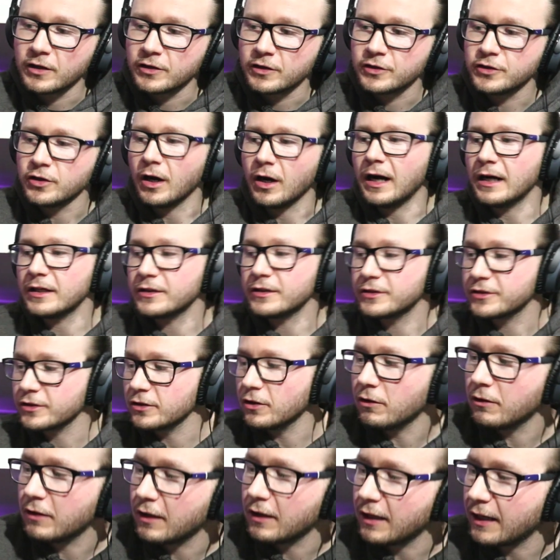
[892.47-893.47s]
Yeah, do you
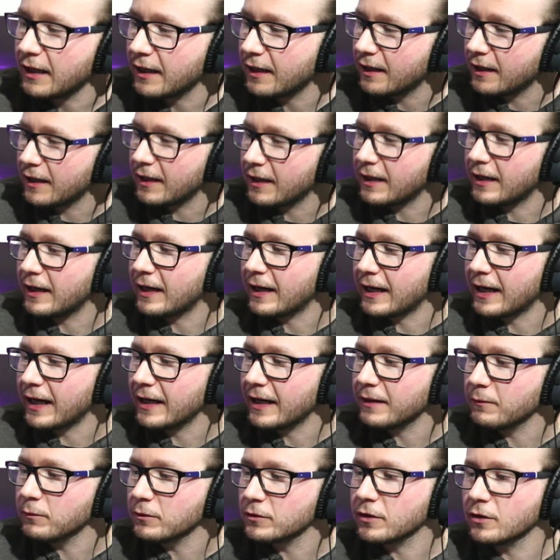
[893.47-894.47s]
know,
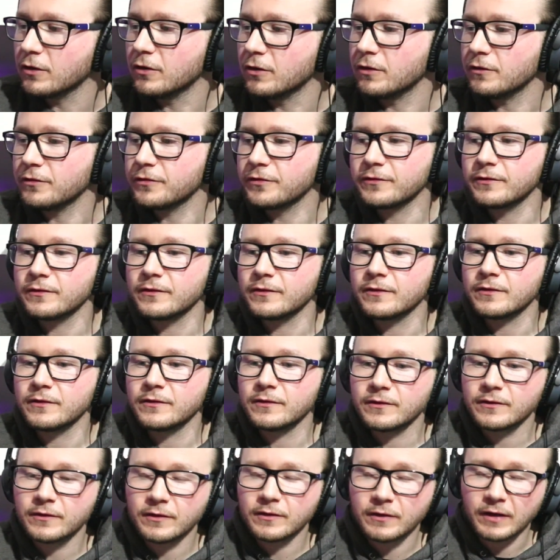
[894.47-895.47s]
I would love
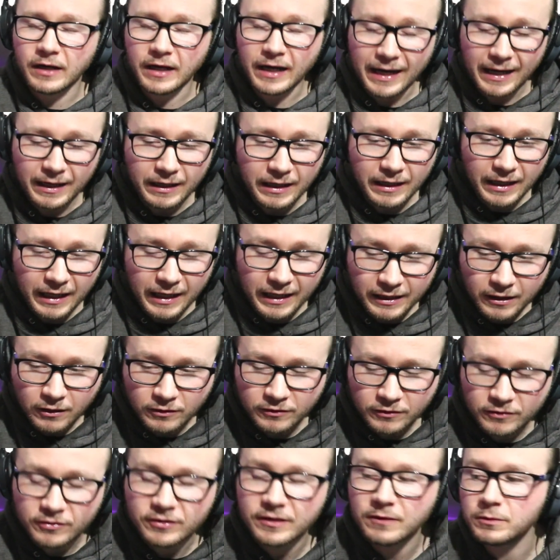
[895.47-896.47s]
I, I
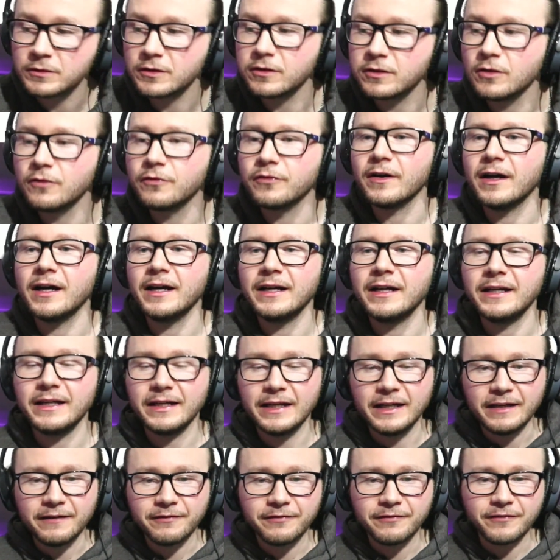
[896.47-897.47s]
honestly would love, right,
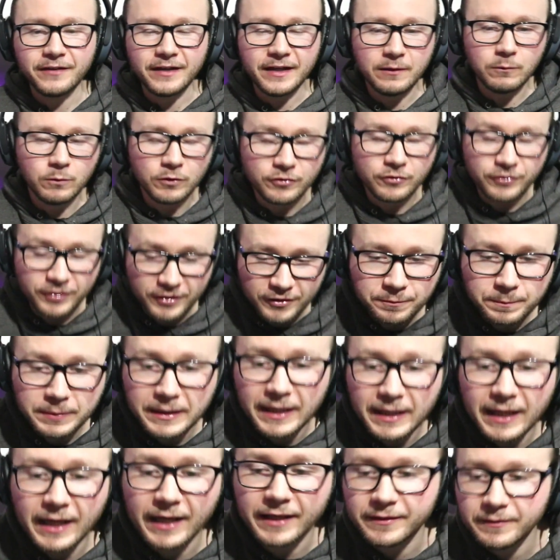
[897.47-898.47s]
if it was his
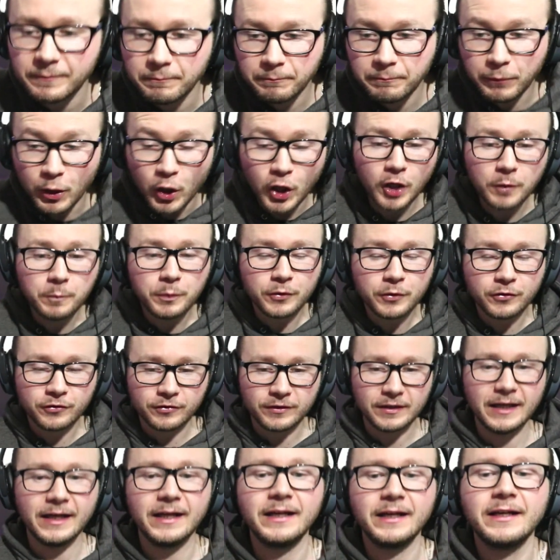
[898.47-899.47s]
plan
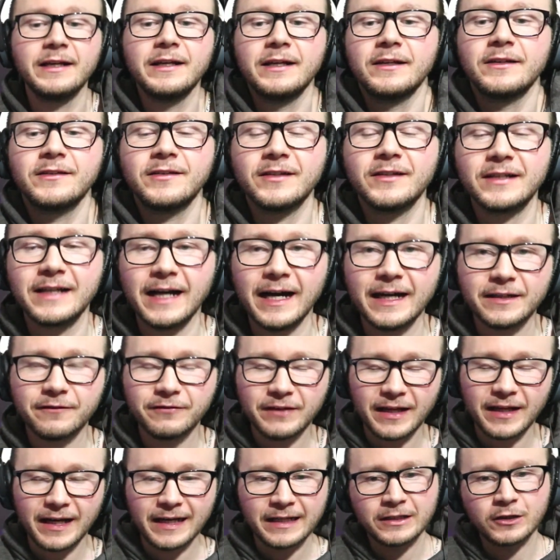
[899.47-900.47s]
purposely to kind of
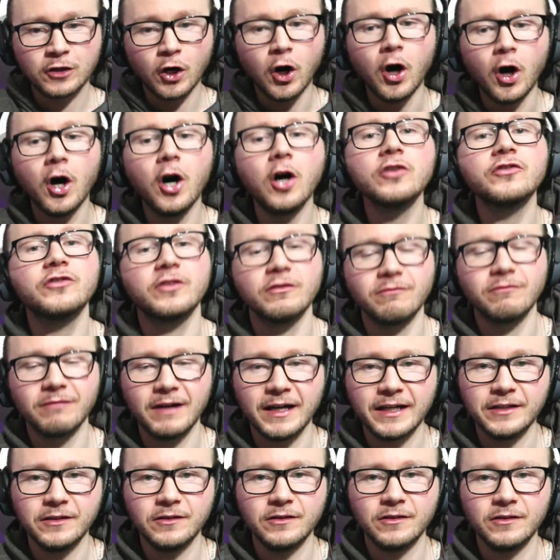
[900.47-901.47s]
like cause the
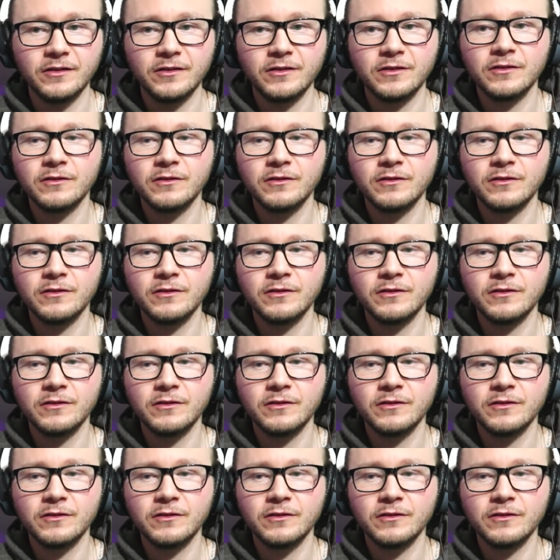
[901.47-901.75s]
riot,